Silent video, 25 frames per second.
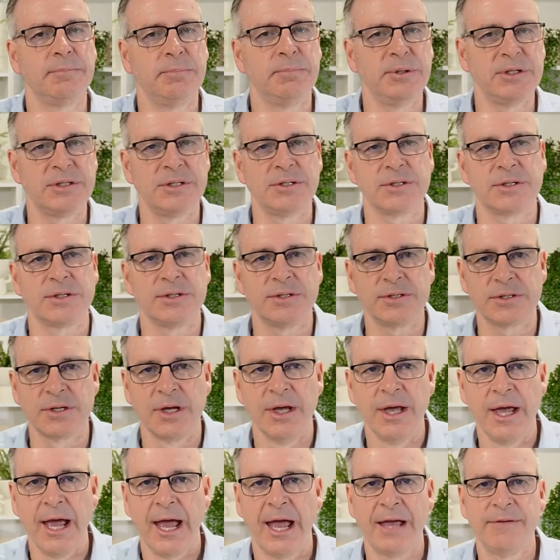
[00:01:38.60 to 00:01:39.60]
that businesses
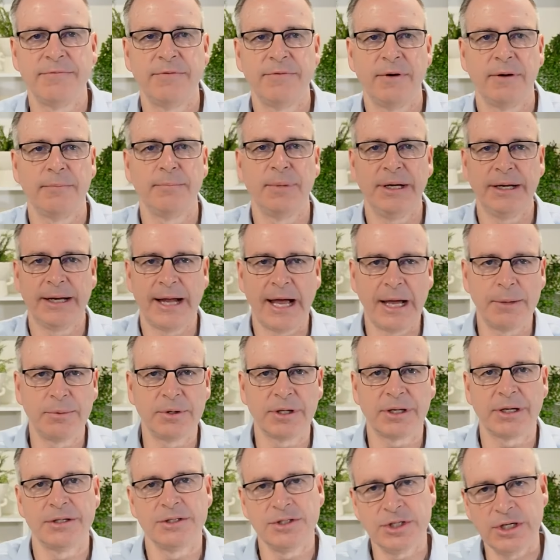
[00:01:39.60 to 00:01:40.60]
have been able
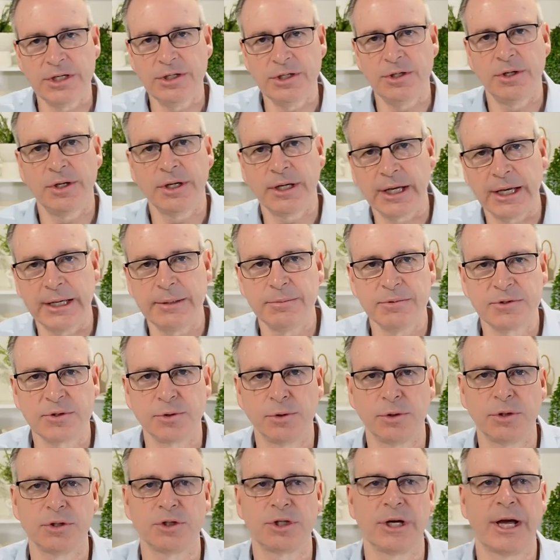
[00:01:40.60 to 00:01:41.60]
to continue to keep
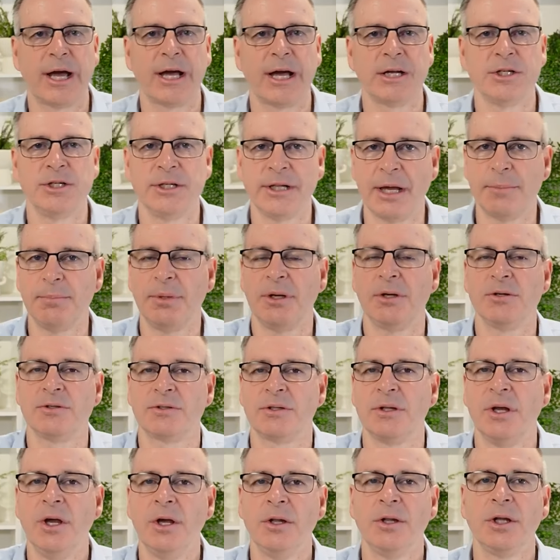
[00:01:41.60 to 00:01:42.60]
sort of charging that
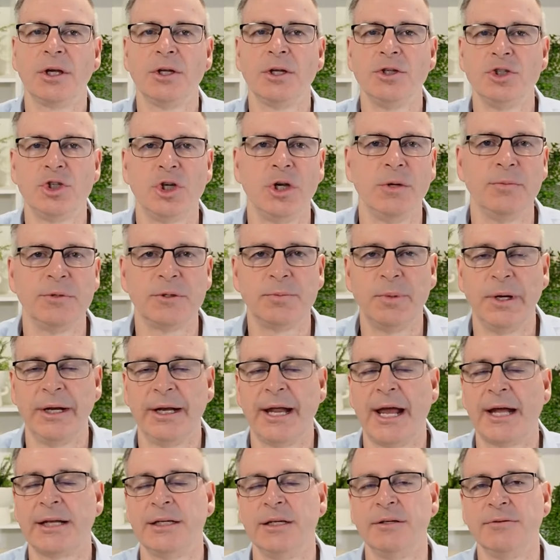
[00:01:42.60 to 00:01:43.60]
because the consumer's been
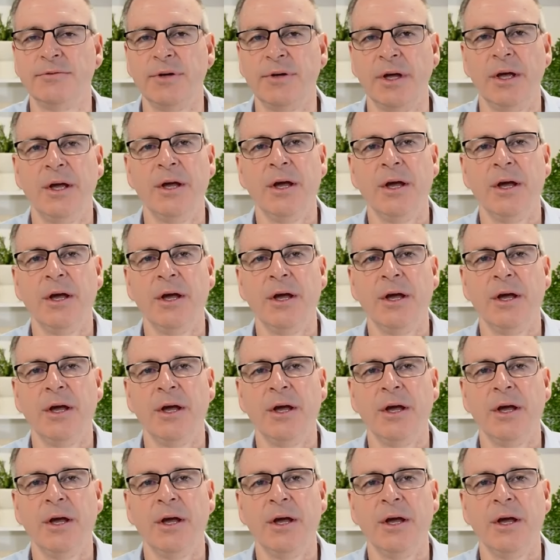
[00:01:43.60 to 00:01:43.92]
active.